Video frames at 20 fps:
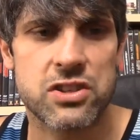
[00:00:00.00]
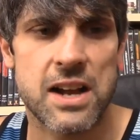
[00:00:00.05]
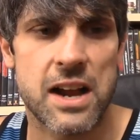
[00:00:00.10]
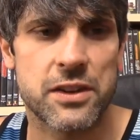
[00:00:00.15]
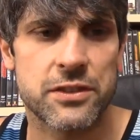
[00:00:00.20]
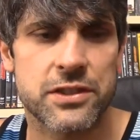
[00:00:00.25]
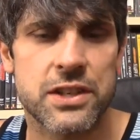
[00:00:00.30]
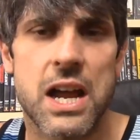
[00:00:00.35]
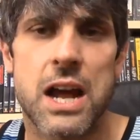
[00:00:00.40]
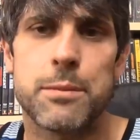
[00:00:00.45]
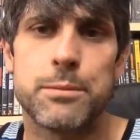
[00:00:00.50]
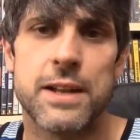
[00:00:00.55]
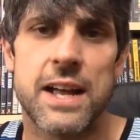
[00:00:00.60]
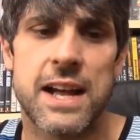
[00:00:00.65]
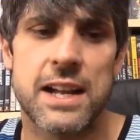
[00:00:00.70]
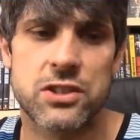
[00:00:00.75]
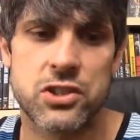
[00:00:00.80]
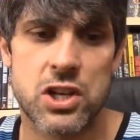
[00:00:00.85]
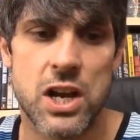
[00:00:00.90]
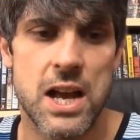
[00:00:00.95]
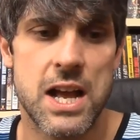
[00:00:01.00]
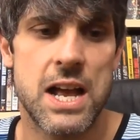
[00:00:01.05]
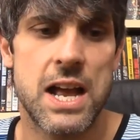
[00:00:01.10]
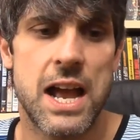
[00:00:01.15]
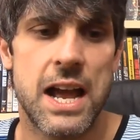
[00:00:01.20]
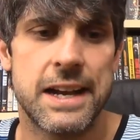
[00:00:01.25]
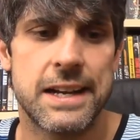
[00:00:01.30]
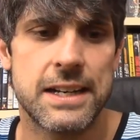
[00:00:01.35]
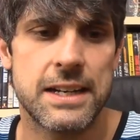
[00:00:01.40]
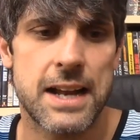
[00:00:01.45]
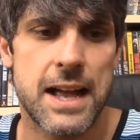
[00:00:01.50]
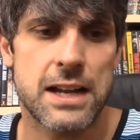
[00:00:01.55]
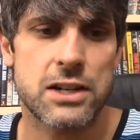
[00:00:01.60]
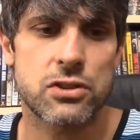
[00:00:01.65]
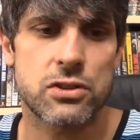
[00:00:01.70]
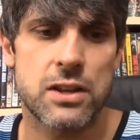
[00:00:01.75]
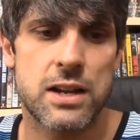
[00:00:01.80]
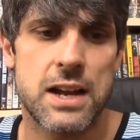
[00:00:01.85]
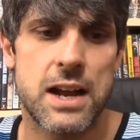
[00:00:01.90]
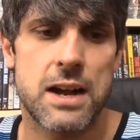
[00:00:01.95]
sounds top notch, and it
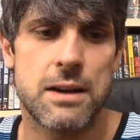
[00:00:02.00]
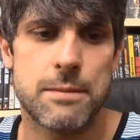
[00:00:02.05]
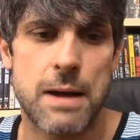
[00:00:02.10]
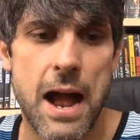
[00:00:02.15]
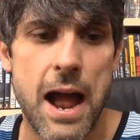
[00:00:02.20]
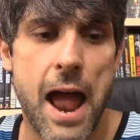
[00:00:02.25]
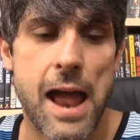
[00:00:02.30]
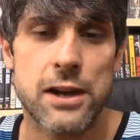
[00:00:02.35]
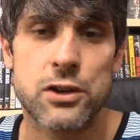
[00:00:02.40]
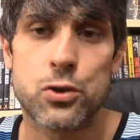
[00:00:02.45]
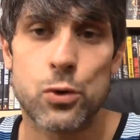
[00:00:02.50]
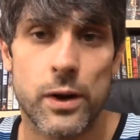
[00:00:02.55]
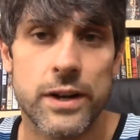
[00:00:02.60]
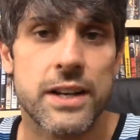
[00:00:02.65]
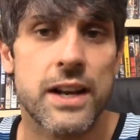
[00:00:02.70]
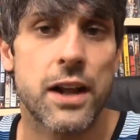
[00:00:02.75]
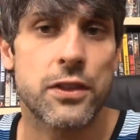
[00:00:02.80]
actually um, I enjoyed it.